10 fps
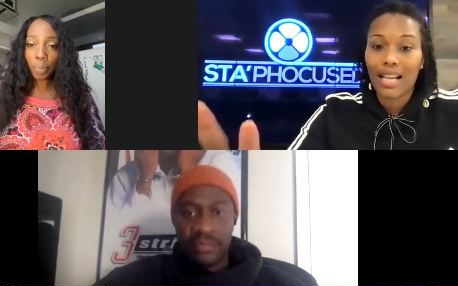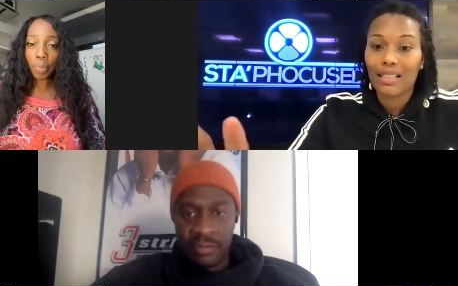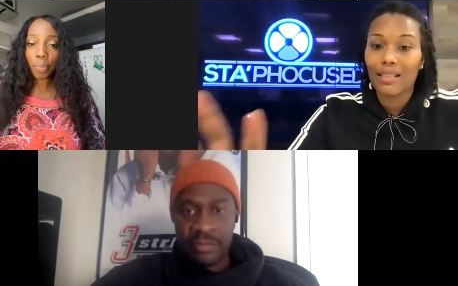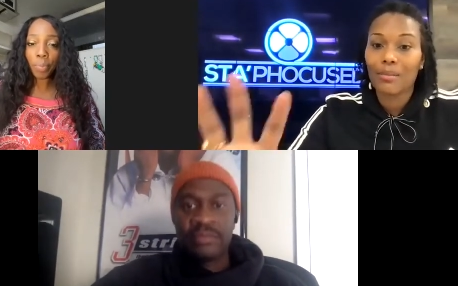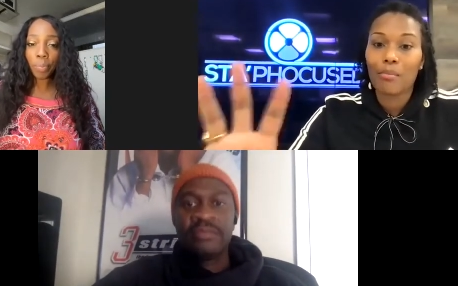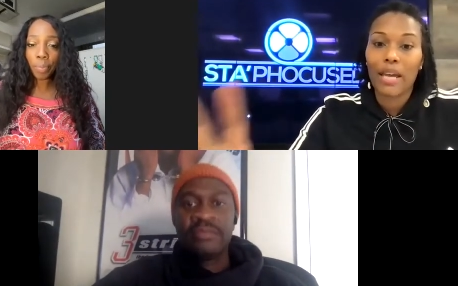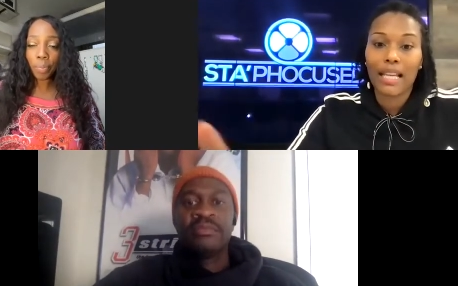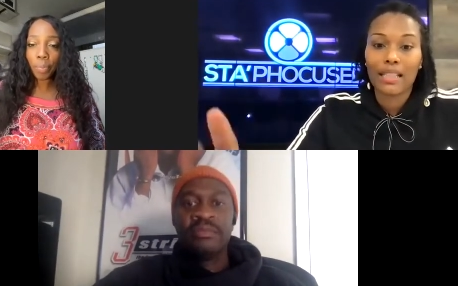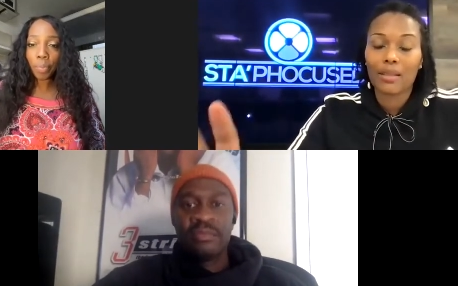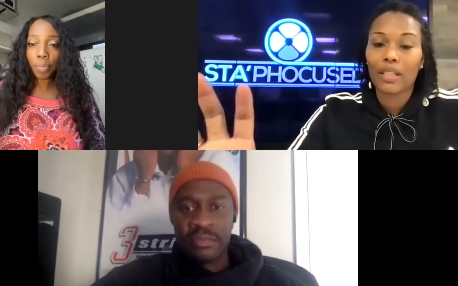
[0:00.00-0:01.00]
Speaker 1: that's mm-hmm.
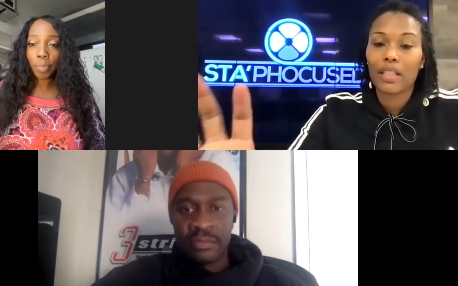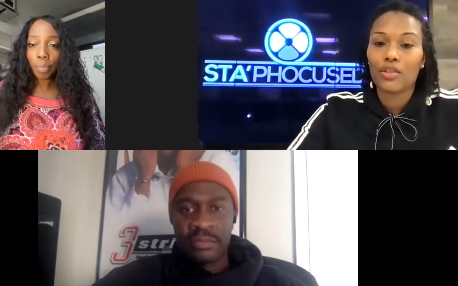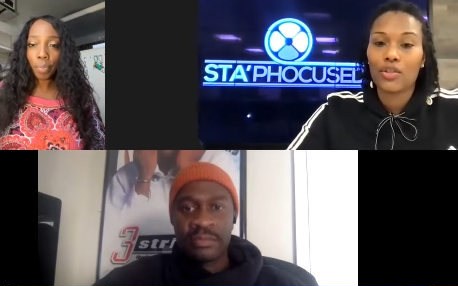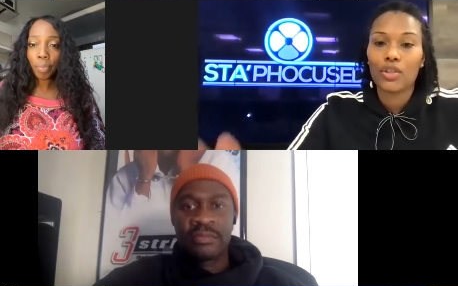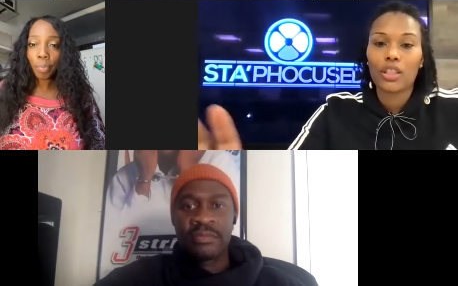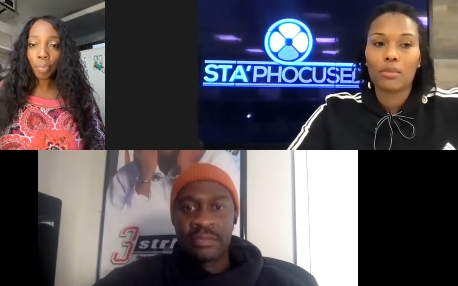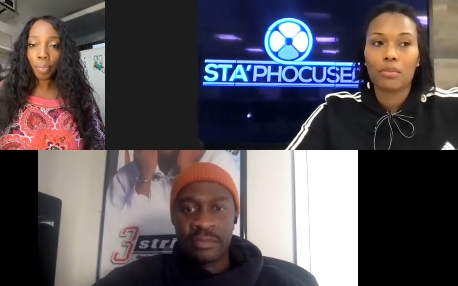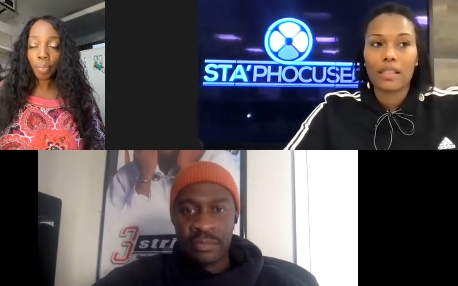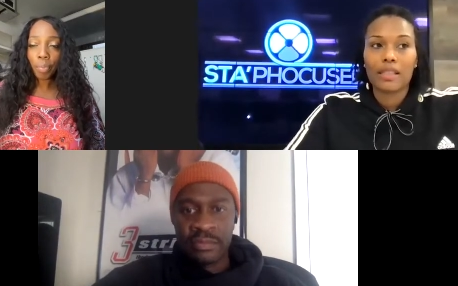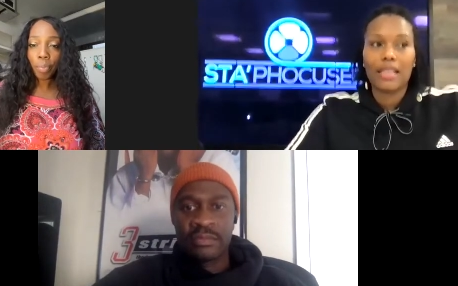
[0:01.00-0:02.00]
amazing because you're going
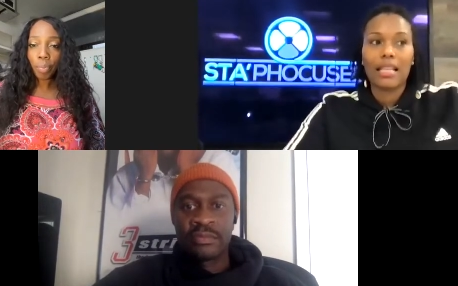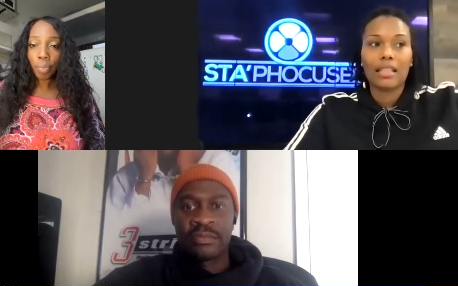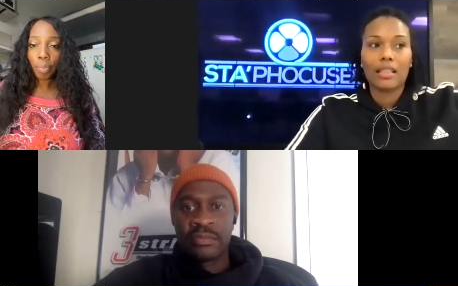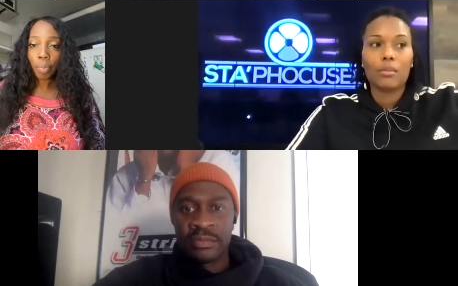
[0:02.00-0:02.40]
to be setting